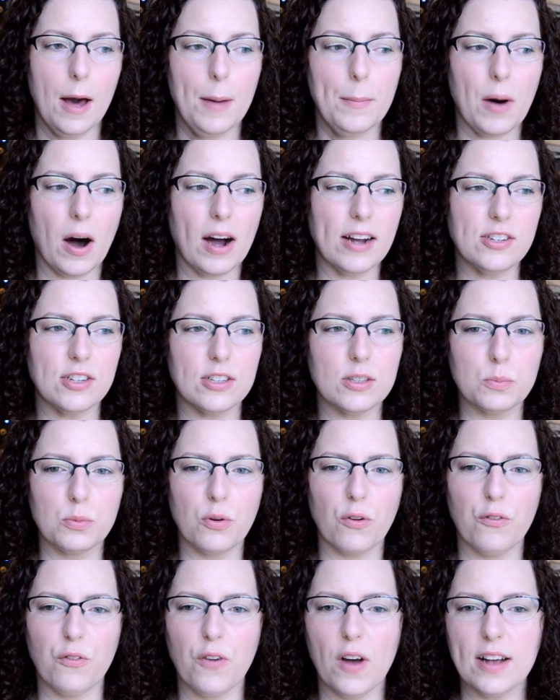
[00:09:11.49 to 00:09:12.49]
but I just
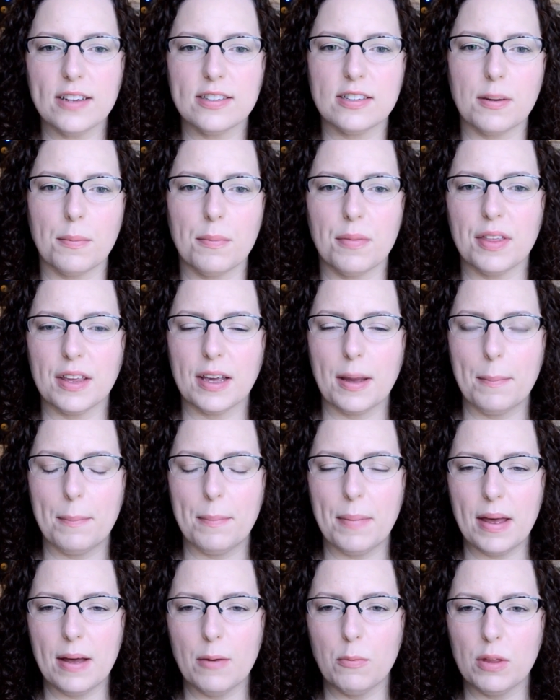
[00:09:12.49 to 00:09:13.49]
prefer something
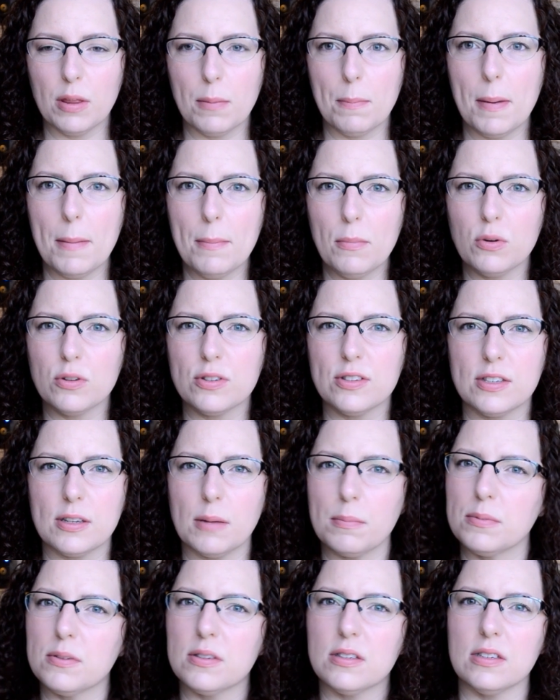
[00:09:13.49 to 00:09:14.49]
a bit with a bit more
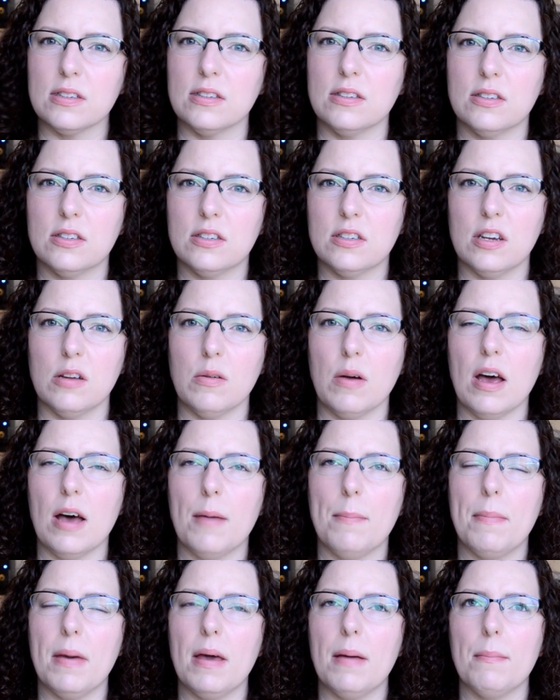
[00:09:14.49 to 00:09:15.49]
substance to it,
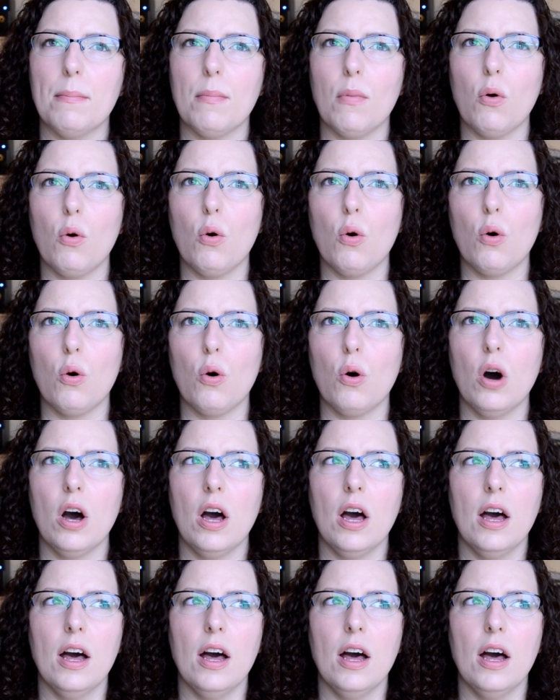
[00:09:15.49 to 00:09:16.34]
a bit more,